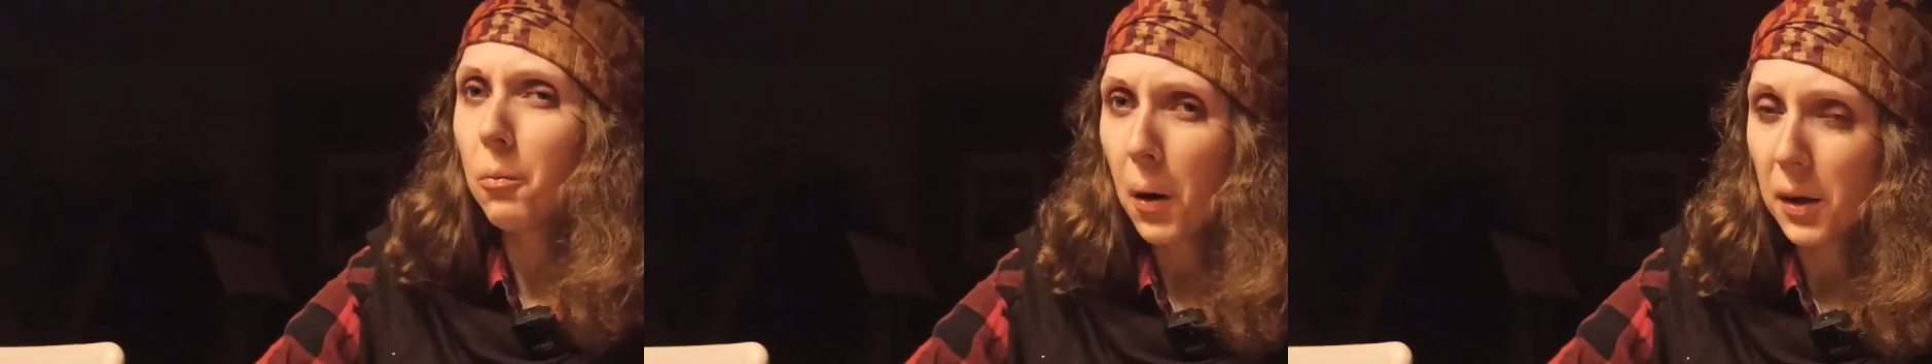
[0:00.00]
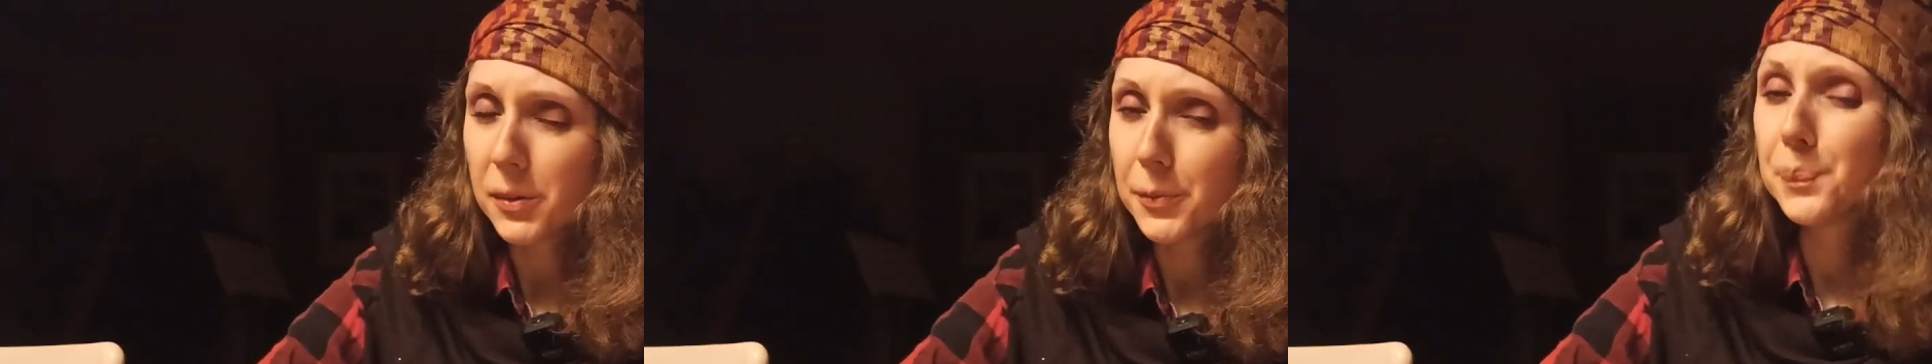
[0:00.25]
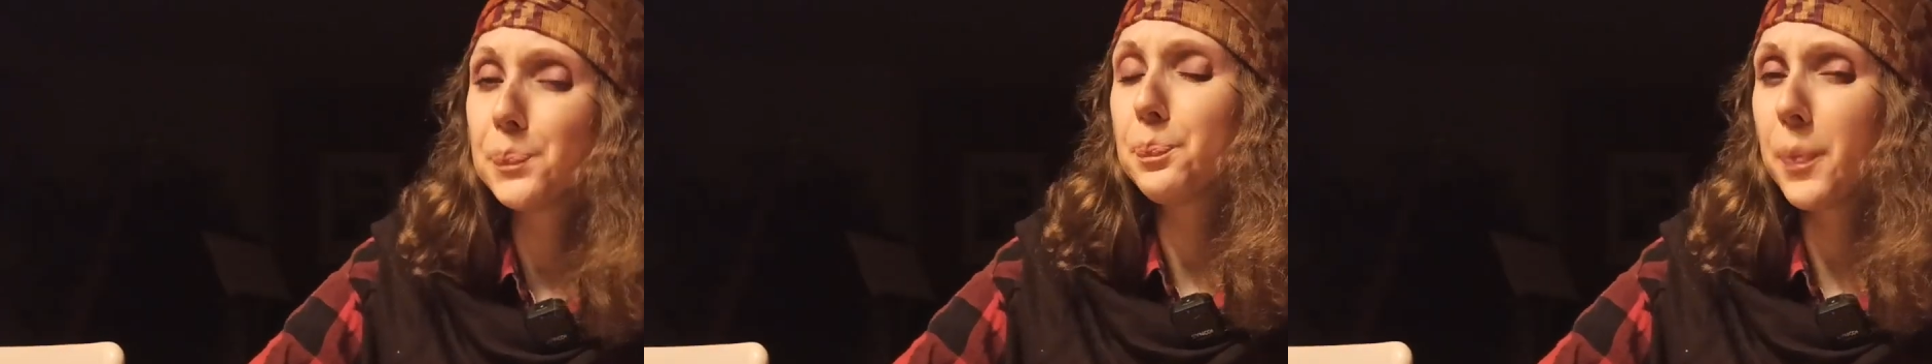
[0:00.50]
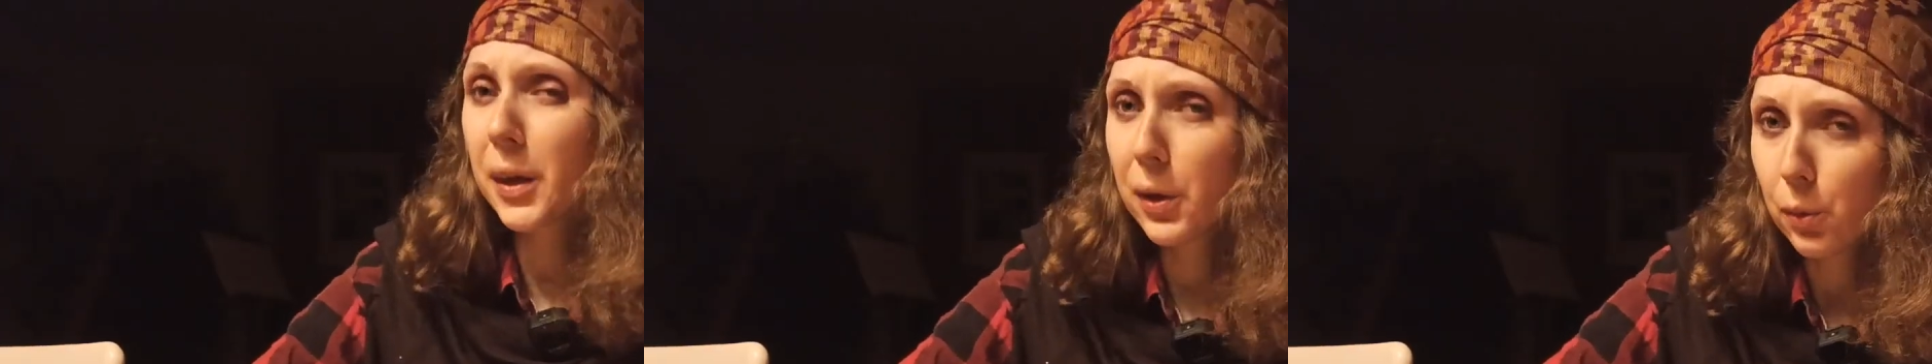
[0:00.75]
well,
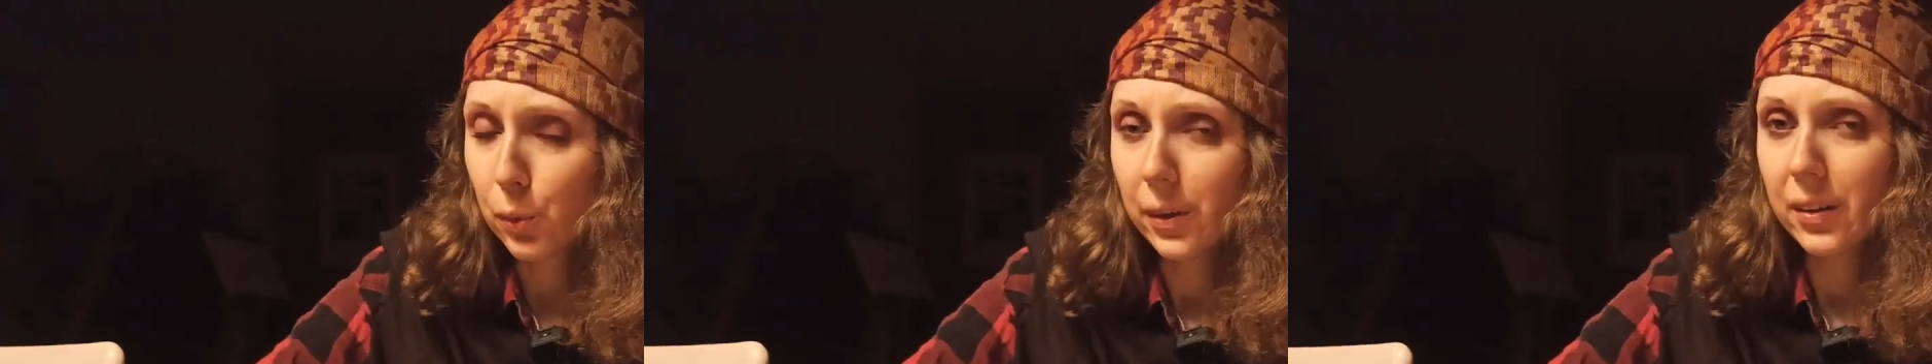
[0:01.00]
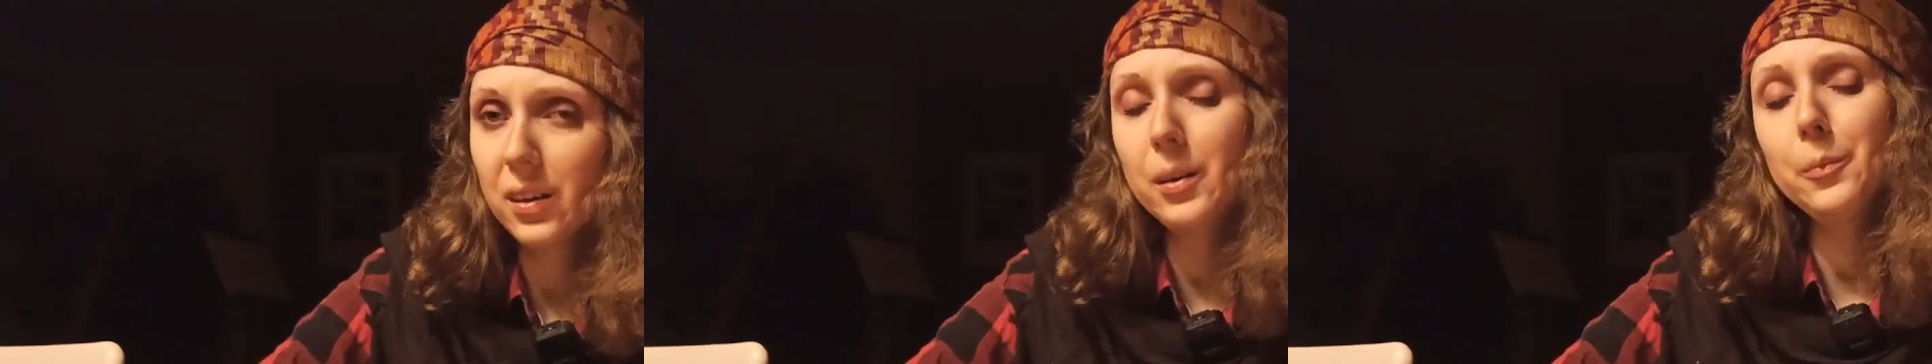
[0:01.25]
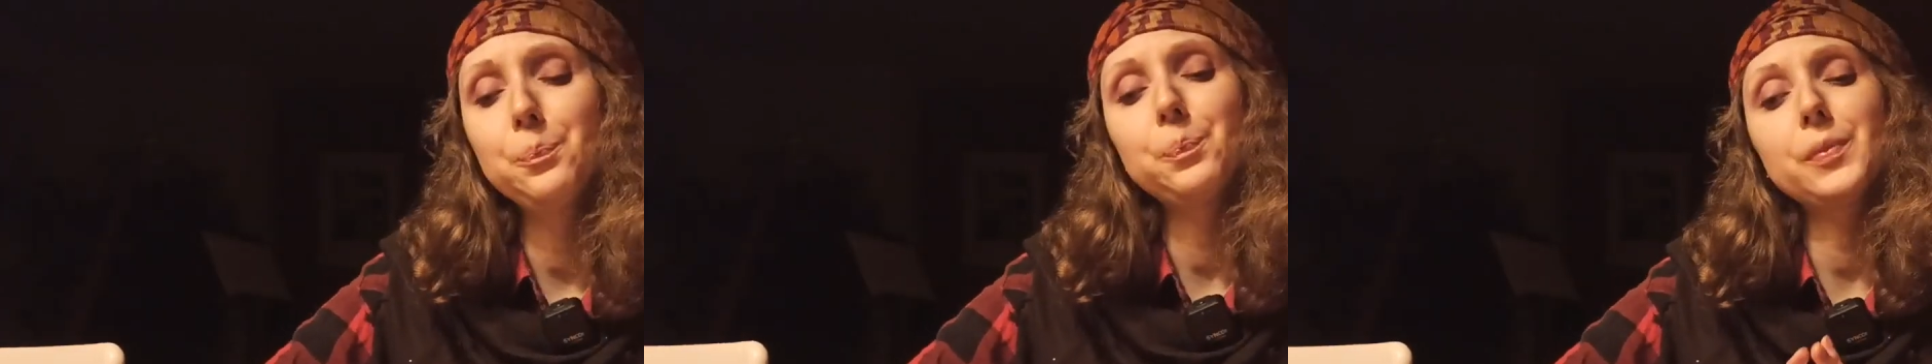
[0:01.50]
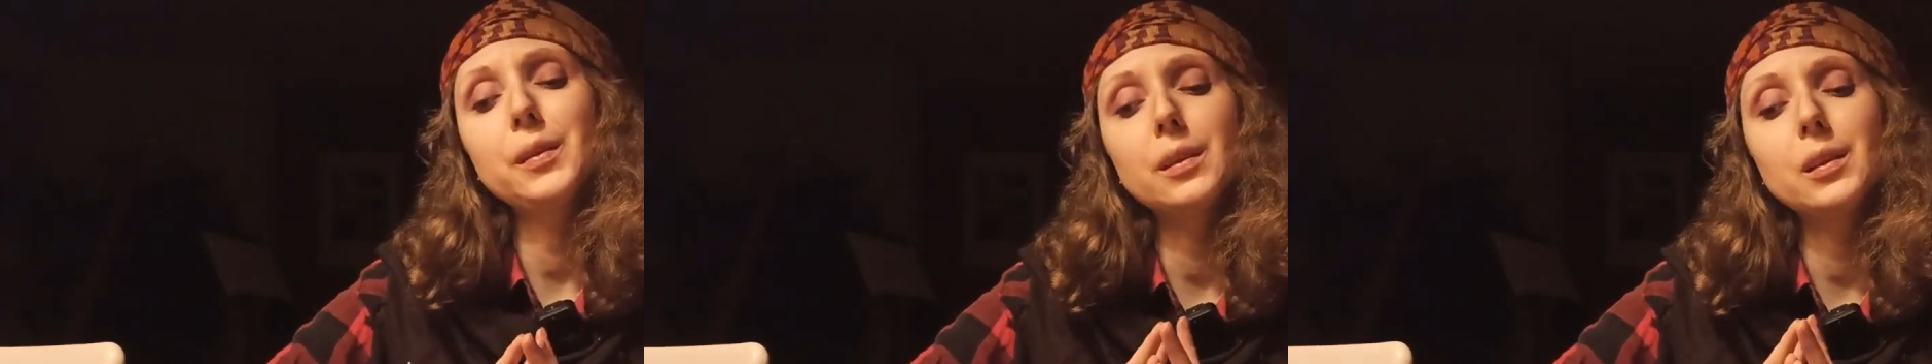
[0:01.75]
peculiar,
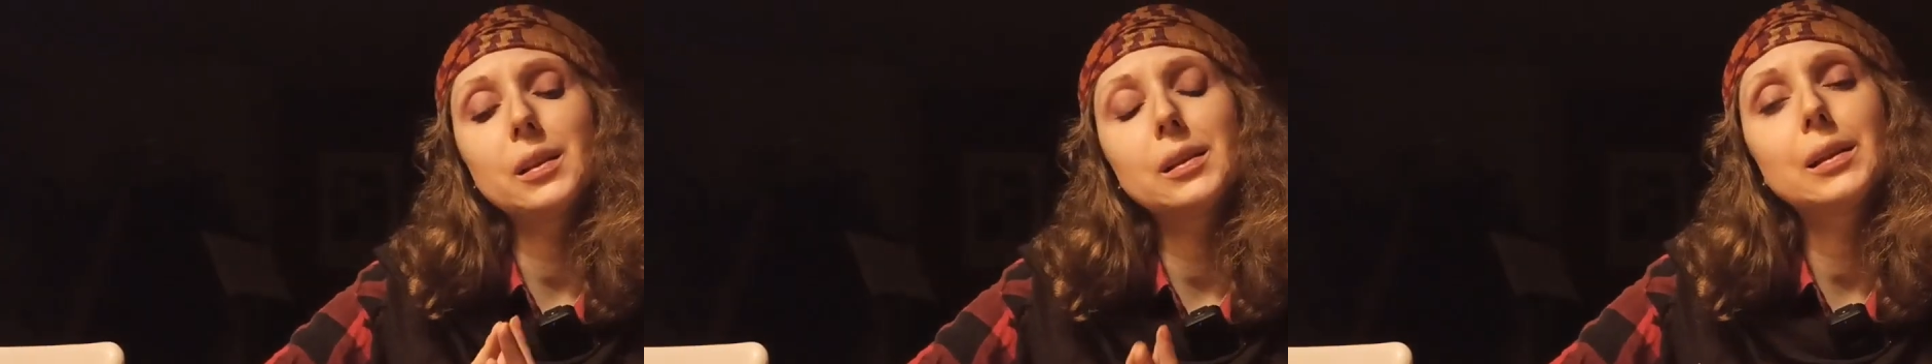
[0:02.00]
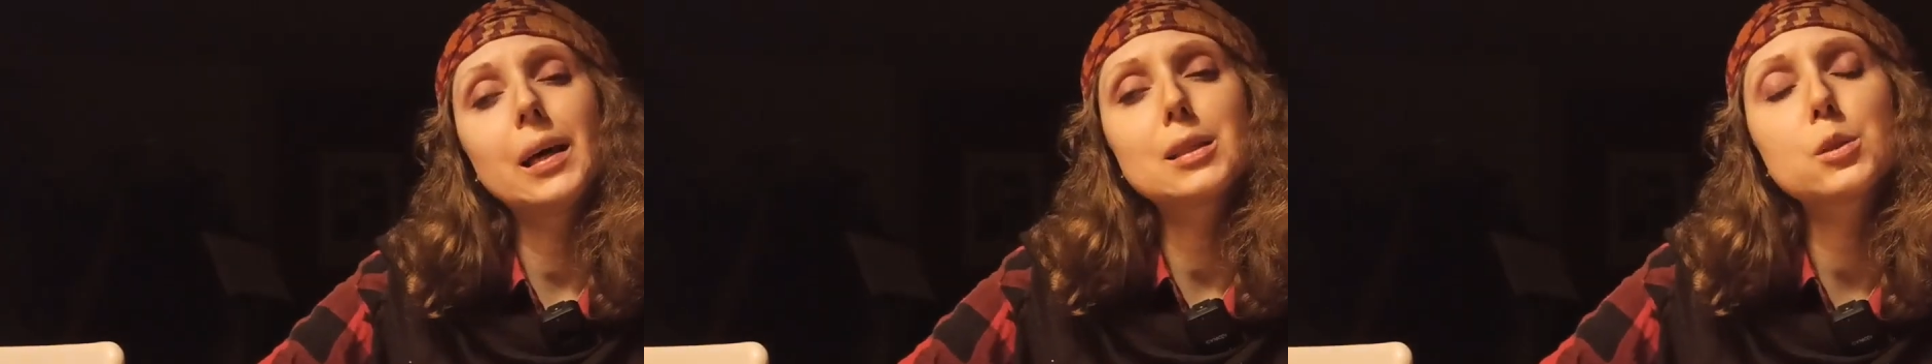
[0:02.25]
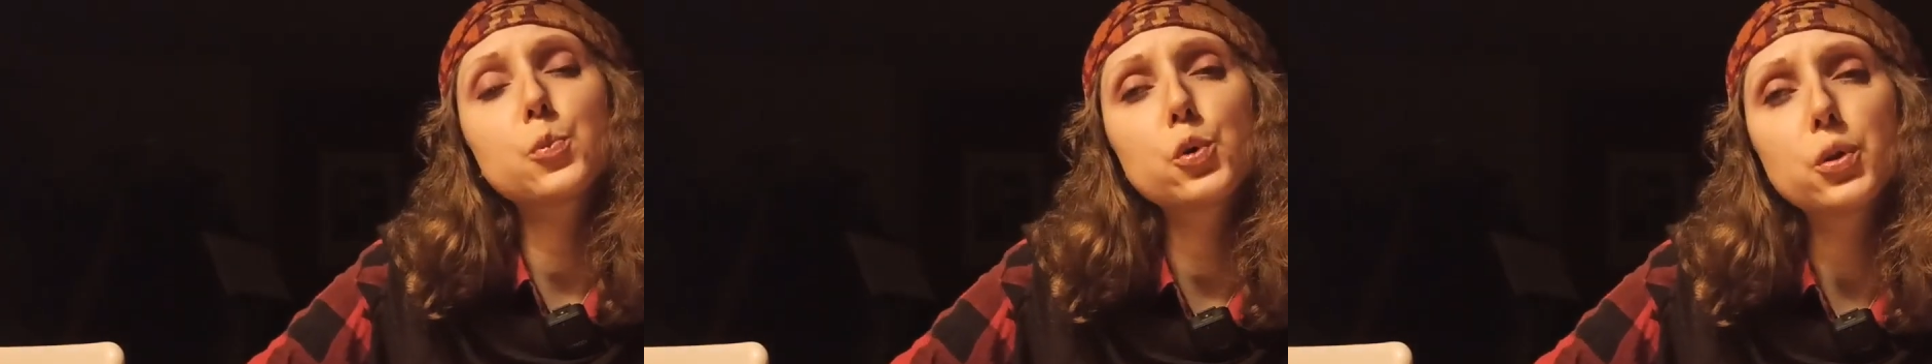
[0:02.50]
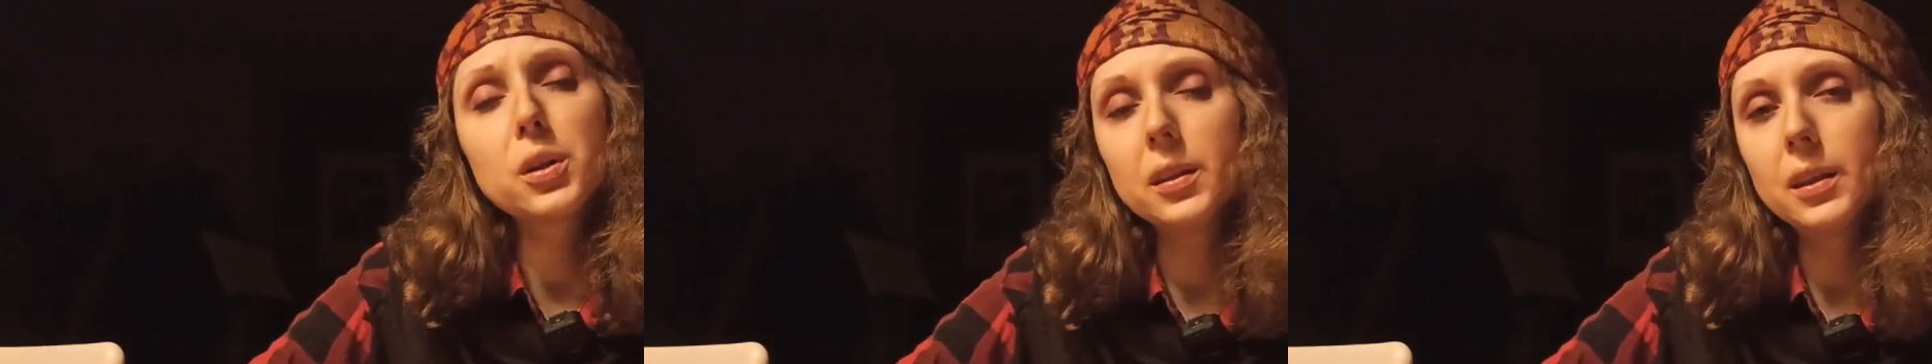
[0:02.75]
let's
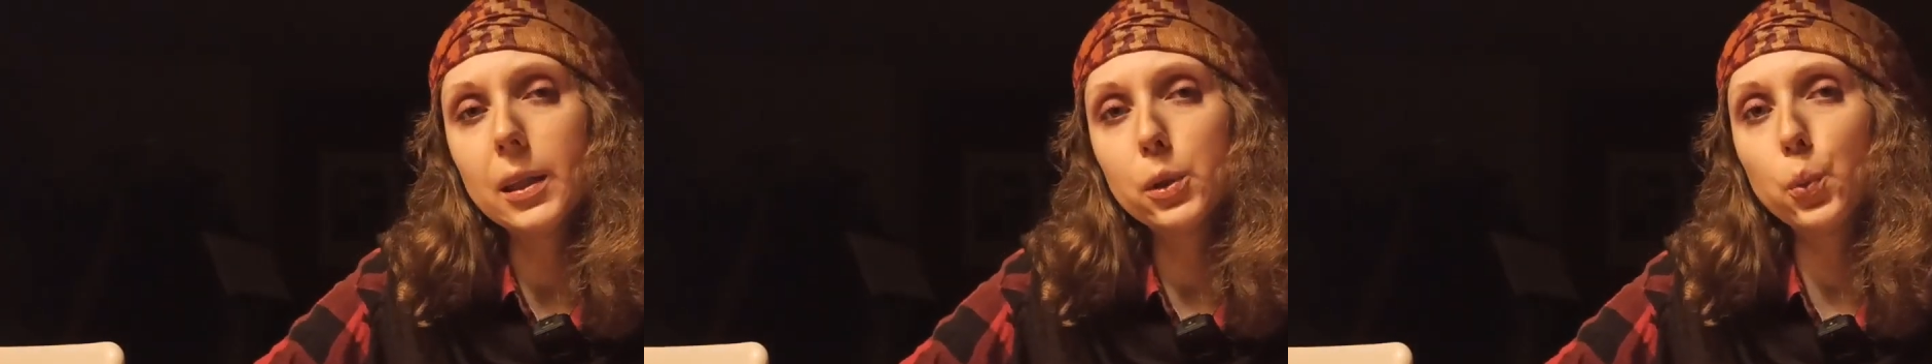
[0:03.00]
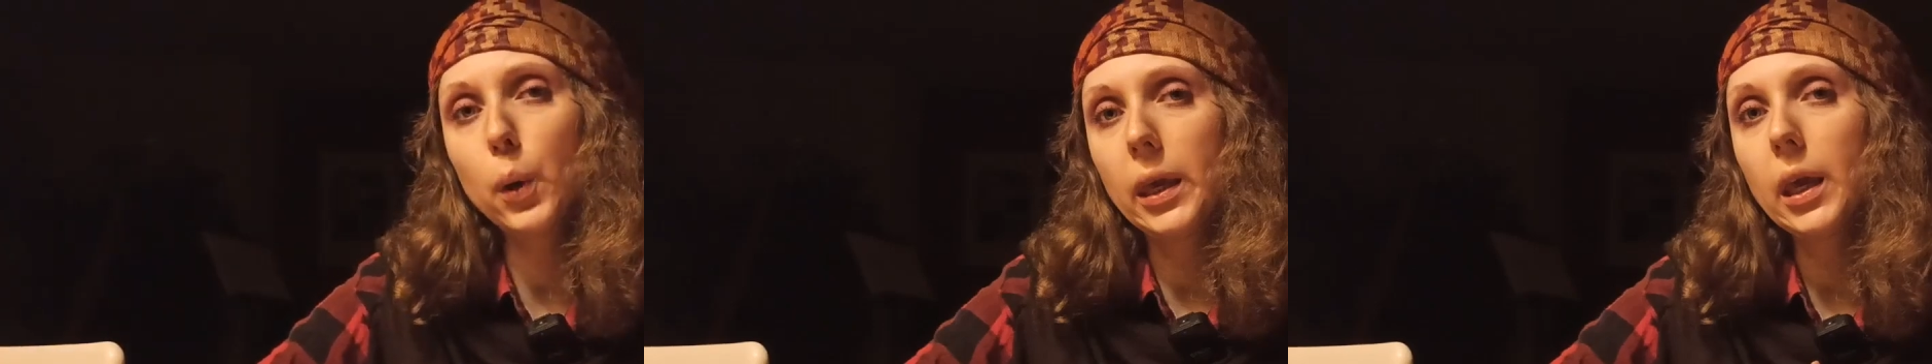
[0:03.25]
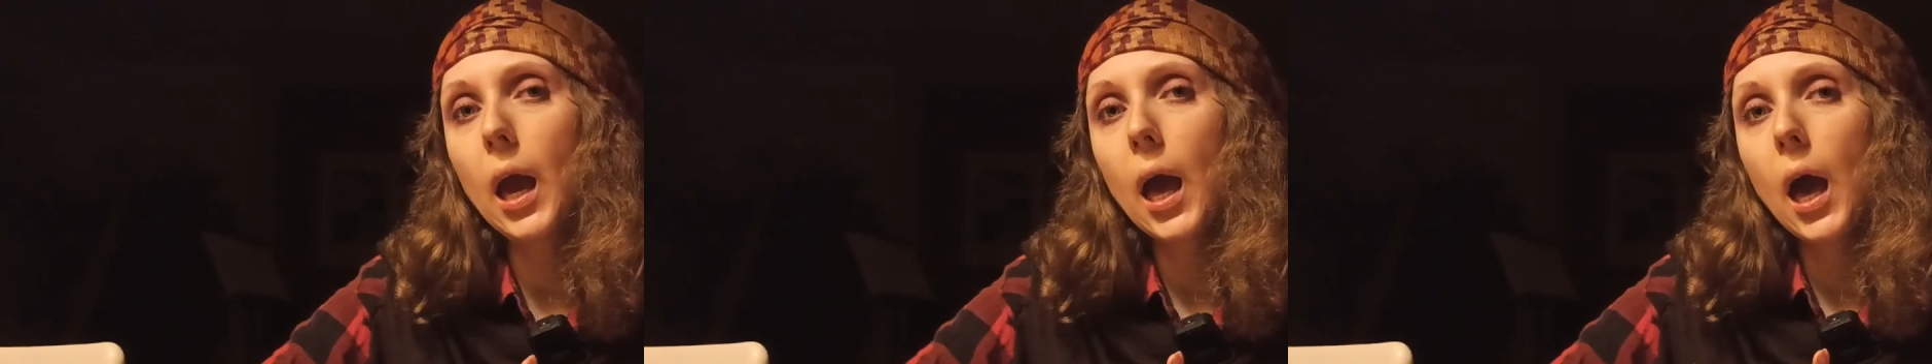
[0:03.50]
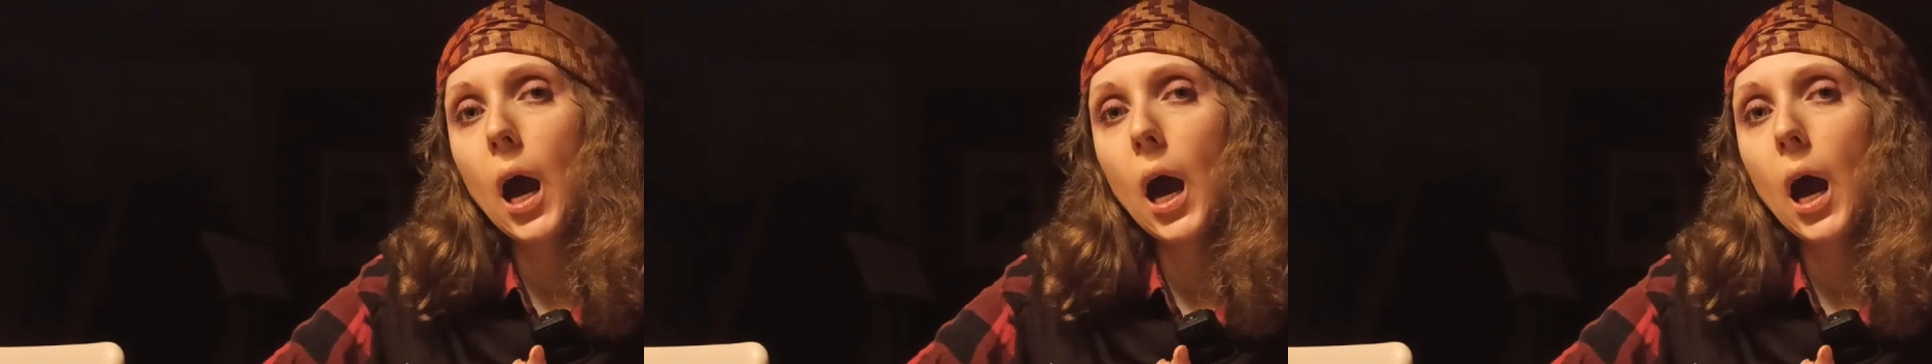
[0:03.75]
put it that way.